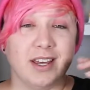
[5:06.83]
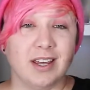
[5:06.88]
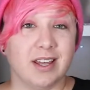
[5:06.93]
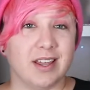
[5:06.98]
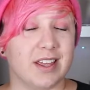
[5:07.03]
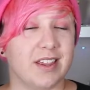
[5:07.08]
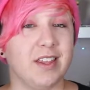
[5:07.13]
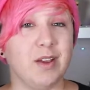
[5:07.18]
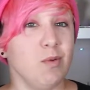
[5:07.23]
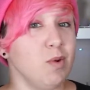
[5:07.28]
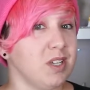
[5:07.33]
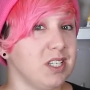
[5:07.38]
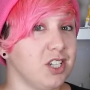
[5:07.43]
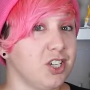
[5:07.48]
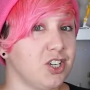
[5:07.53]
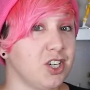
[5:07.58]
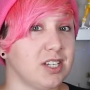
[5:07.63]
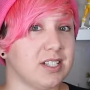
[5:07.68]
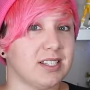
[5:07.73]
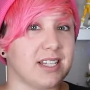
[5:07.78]
And it
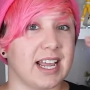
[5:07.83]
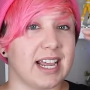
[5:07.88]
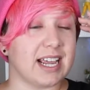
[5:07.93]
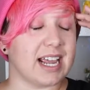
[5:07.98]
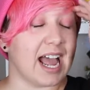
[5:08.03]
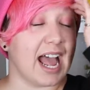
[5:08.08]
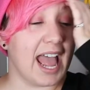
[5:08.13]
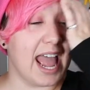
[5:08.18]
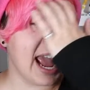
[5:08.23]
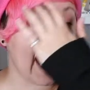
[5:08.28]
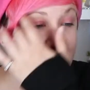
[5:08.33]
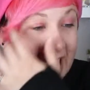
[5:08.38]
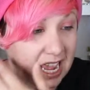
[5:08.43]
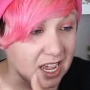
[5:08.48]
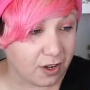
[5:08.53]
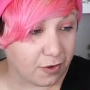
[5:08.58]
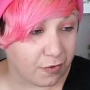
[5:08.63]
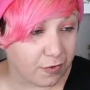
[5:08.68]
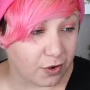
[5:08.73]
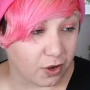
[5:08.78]
wasn't just like a
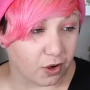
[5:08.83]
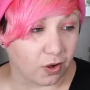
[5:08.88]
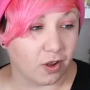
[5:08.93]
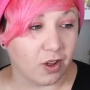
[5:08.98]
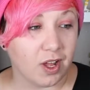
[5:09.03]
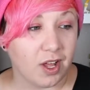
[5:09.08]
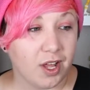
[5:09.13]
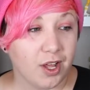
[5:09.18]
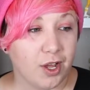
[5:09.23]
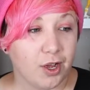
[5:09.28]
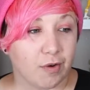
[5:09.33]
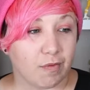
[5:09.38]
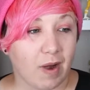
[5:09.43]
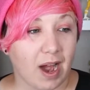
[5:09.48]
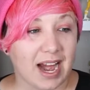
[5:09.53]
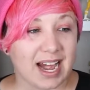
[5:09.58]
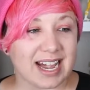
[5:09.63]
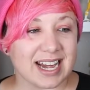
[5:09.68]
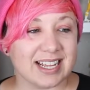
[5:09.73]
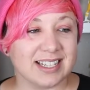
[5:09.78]
handful,
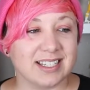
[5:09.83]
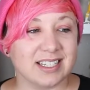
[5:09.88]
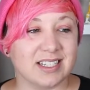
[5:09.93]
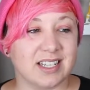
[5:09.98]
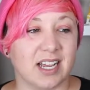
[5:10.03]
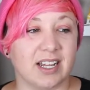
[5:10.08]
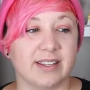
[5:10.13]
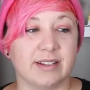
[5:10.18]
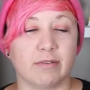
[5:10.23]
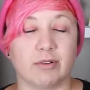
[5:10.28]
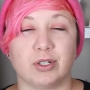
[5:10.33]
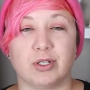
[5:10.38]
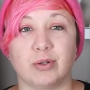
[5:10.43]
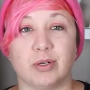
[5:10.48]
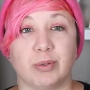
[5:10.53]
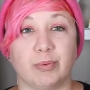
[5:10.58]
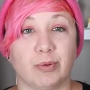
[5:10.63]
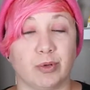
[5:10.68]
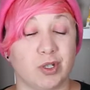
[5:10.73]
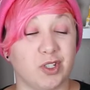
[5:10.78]
right? It's a ton. They were
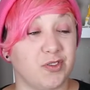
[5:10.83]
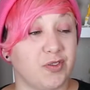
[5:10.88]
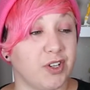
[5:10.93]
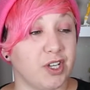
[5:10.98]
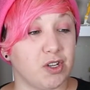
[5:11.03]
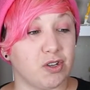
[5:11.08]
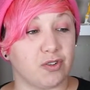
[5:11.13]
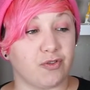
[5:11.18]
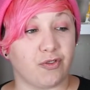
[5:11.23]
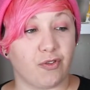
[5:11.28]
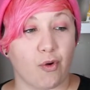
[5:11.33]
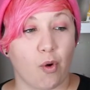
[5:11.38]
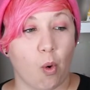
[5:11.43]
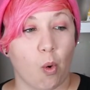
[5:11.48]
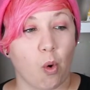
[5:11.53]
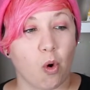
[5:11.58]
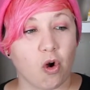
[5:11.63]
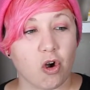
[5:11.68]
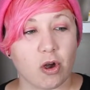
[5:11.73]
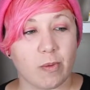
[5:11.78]
doing produced figures for
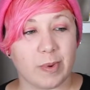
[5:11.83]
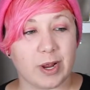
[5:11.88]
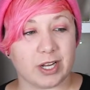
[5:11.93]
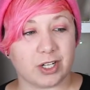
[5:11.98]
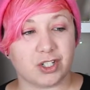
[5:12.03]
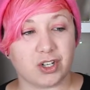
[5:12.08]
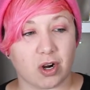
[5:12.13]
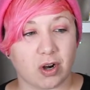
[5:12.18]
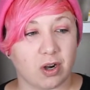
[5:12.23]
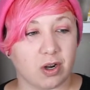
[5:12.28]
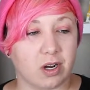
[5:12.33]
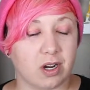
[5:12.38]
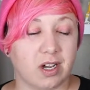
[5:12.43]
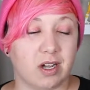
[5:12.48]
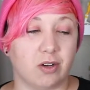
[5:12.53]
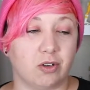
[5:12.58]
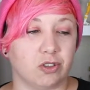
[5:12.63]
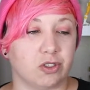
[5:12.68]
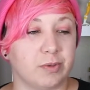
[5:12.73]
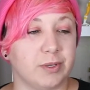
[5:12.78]
Orb,
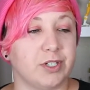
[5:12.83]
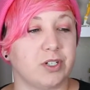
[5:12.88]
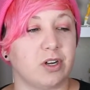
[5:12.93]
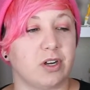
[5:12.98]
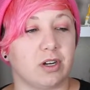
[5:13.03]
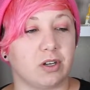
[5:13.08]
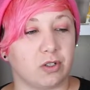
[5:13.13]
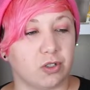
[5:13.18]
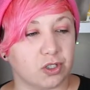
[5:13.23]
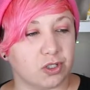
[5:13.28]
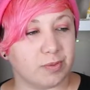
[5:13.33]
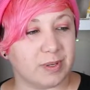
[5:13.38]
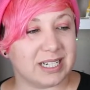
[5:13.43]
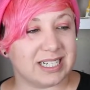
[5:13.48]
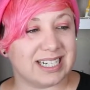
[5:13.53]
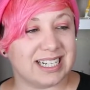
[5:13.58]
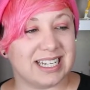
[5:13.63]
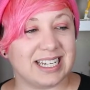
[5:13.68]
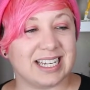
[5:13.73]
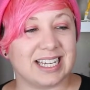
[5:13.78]
Ultraman Dark, Ultraman
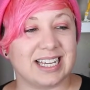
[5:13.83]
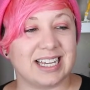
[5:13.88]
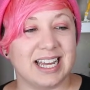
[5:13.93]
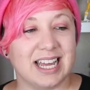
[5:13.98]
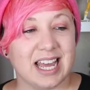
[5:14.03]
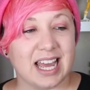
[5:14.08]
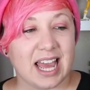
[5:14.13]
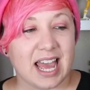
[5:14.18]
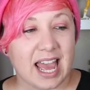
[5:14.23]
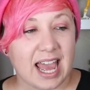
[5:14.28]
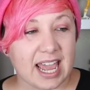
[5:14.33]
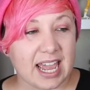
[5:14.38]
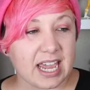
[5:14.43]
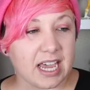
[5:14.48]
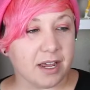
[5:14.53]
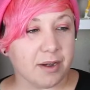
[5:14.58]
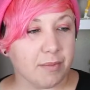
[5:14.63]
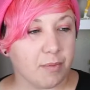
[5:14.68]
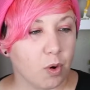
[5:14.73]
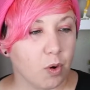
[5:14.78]
Tiga,
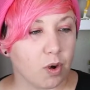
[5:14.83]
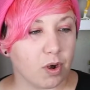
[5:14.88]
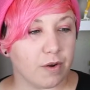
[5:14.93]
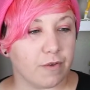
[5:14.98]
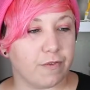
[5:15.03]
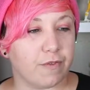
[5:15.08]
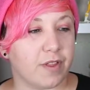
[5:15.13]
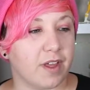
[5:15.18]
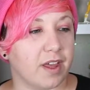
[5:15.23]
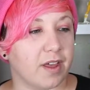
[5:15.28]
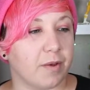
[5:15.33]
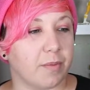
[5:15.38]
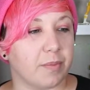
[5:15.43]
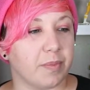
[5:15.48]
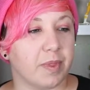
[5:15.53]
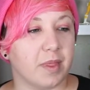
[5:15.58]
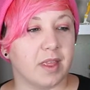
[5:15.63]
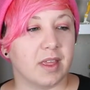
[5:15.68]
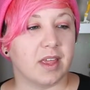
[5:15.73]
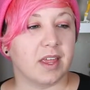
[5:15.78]
and more of
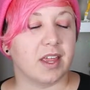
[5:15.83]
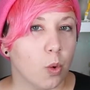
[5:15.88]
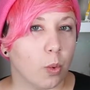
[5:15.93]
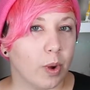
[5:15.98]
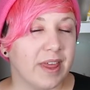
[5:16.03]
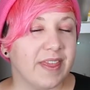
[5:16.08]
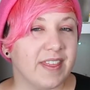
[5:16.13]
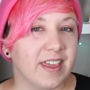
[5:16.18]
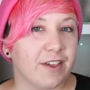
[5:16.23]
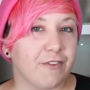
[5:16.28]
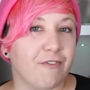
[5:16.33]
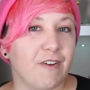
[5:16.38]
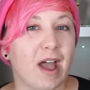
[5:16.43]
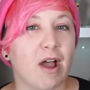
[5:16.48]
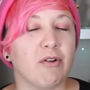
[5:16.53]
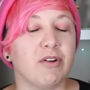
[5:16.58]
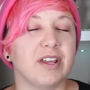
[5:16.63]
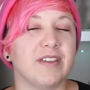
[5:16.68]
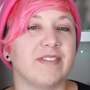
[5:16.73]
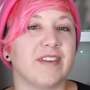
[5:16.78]
them. When they
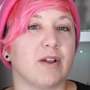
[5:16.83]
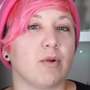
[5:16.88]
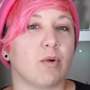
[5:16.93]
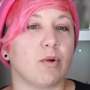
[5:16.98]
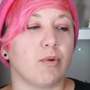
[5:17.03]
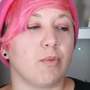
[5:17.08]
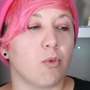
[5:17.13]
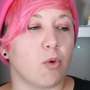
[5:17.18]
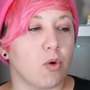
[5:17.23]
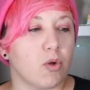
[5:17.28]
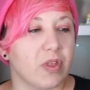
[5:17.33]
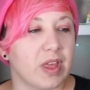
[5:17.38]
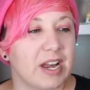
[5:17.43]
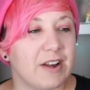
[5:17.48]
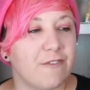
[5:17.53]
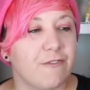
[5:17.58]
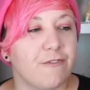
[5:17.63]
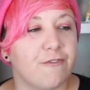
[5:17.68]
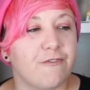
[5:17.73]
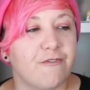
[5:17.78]
found it, there were more
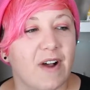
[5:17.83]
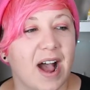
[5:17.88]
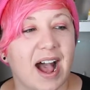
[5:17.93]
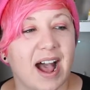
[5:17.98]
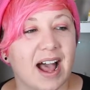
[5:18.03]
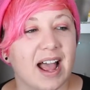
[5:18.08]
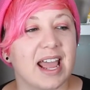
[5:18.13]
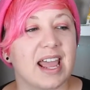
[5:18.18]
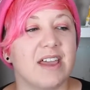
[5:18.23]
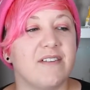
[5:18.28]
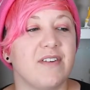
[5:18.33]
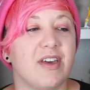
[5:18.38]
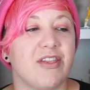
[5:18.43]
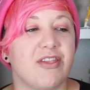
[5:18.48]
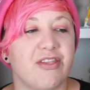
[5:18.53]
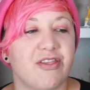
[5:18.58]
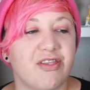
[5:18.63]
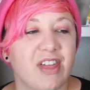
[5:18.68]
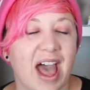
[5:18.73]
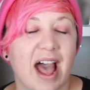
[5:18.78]
than
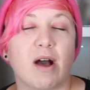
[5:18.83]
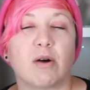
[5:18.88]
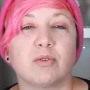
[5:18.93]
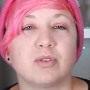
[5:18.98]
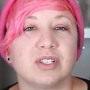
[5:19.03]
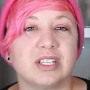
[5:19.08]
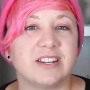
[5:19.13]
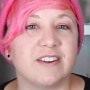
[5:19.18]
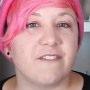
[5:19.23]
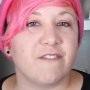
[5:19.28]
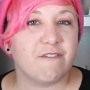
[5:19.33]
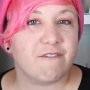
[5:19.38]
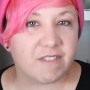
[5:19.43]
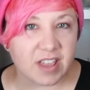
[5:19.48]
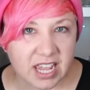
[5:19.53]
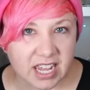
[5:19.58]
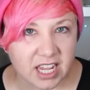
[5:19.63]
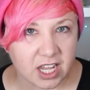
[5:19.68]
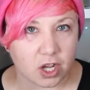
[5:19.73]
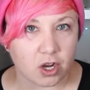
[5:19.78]
5,000
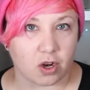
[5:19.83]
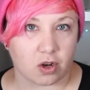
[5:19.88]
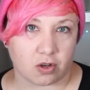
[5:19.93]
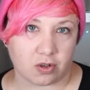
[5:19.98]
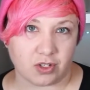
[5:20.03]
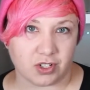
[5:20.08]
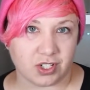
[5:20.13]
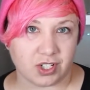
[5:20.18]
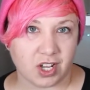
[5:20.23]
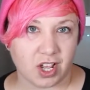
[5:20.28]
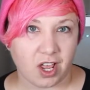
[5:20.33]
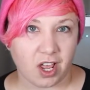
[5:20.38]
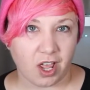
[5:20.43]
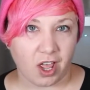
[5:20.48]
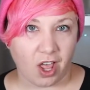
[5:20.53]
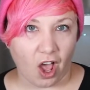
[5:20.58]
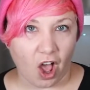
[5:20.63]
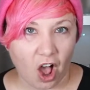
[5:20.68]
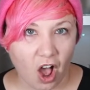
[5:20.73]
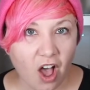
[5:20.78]
figures
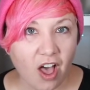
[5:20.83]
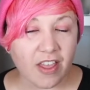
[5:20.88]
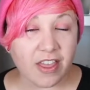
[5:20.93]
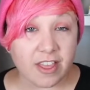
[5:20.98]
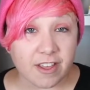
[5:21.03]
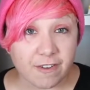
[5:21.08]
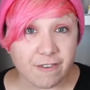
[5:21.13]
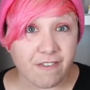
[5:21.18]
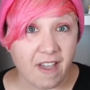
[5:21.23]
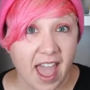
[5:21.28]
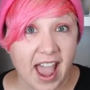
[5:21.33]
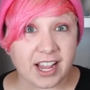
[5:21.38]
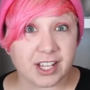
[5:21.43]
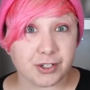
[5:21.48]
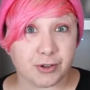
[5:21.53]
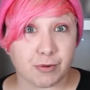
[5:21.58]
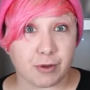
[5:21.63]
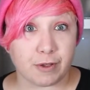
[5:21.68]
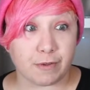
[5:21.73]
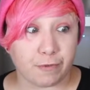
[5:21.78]
on the
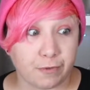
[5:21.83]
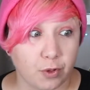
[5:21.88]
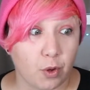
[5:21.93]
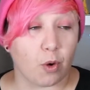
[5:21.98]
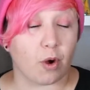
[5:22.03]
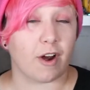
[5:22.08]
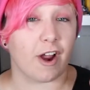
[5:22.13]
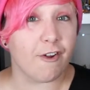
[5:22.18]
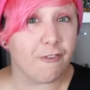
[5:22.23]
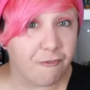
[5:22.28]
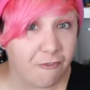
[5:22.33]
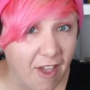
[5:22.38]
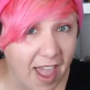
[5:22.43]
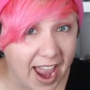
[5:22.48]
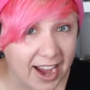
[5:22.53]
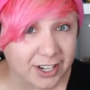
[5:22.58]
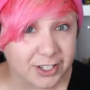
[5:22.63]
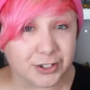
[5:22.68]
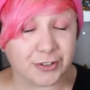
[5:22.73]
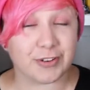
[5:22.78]
factory floor. A
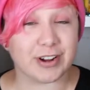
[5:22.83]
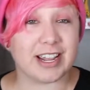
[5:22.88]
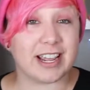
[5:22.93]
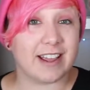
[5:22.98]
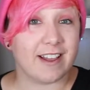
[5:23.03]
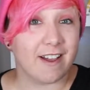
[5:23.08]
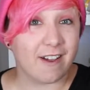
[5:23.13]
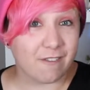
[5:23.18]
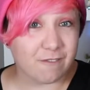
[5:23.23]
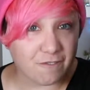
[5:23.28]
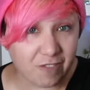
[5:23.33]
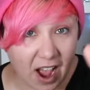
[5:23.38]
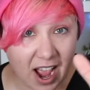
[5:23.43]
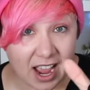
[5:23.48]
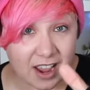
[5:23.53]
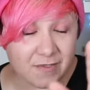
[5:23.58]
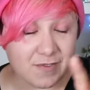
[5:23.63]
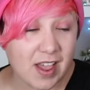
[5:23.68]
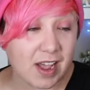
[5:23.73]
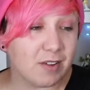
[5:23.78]
factory,
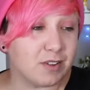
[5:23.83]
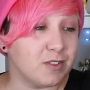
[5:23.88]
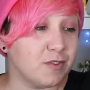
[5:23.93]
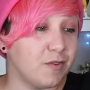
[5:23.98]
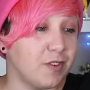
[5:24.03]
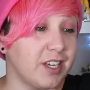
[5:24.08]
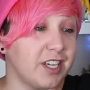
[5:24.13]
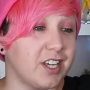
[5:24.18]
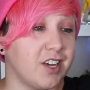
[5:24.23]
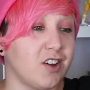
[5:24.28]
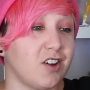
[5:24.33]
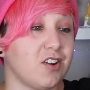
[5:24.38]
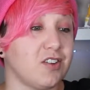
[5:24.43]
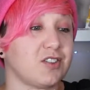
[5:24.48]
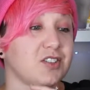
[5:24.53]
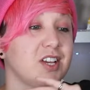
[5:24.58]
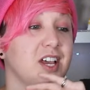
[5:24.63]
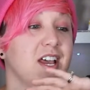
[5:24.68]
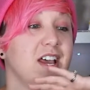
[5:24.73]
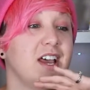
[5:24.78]
5,000
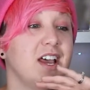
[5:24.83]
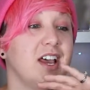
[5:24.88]
figures.